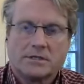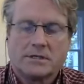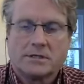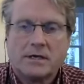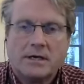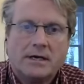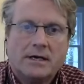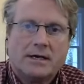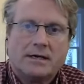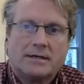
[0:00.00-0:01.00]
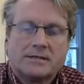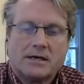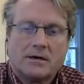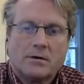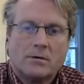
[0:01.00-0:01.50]
And
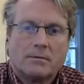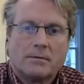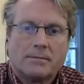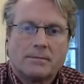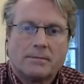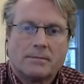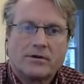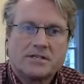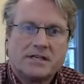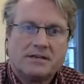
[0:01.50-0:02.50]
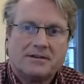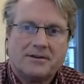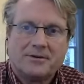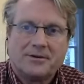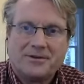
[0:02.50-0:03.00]
so, Christy,
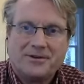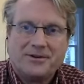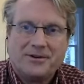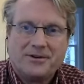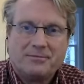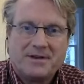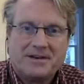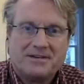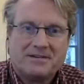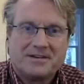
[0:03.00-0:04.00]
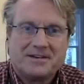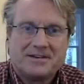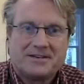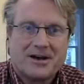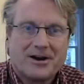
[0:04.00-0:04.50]
you've been
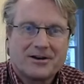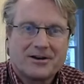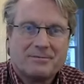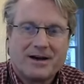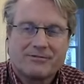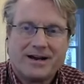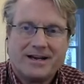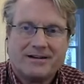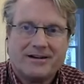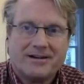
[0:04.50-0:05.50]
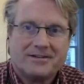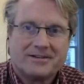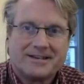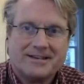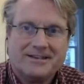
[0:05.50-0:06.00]
talking about radon.
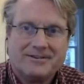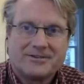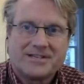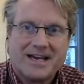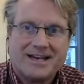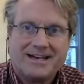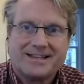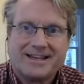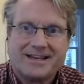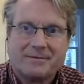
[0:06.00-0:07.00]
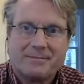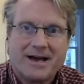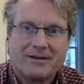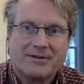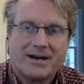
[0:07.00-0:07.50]
Can you say anything
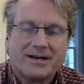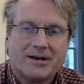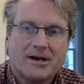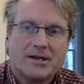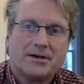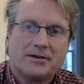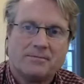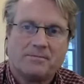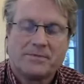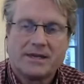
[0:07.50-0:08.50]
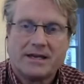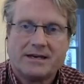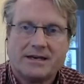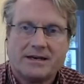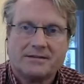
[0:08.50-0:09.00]
about radon and
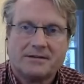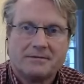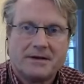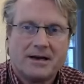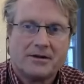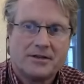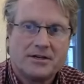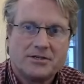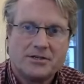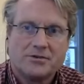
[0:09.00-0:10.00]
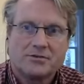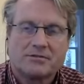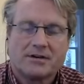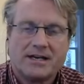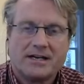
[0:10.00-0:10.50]
the health issues
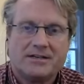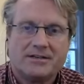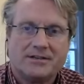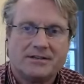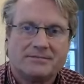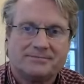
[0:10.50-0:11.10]
related to it?